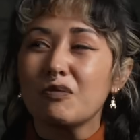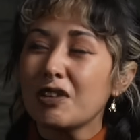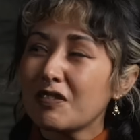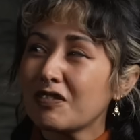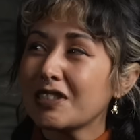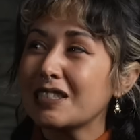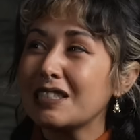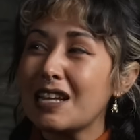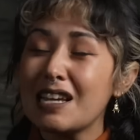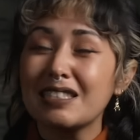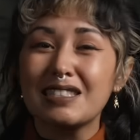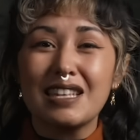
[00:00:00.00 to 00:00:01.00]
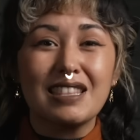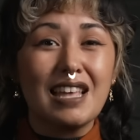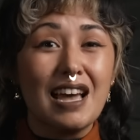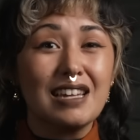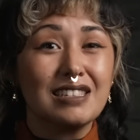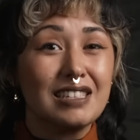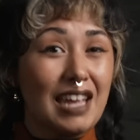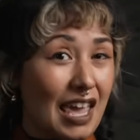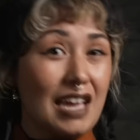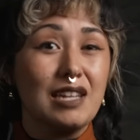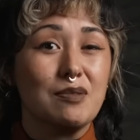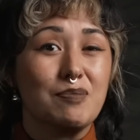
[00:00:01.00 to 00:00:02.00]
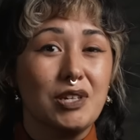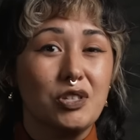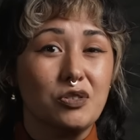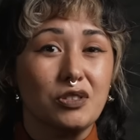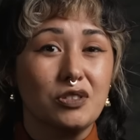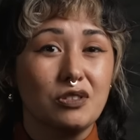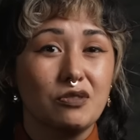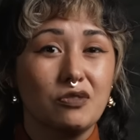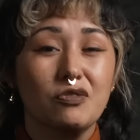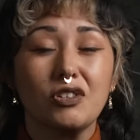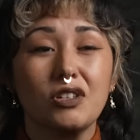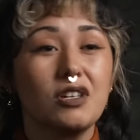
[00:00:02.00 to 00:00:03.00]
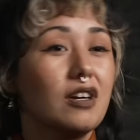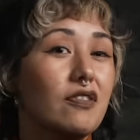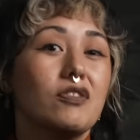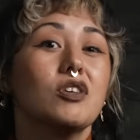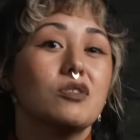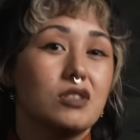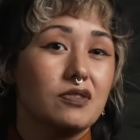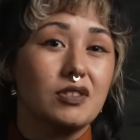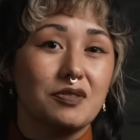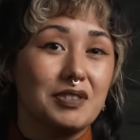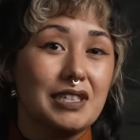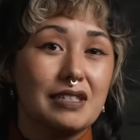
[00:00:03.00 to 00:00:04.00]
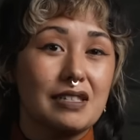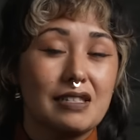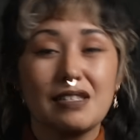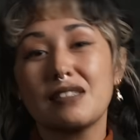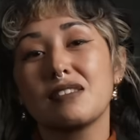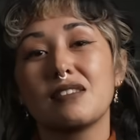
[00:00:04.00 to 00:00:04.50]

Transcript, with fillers: we've realized that that can't be true for a few different reasons.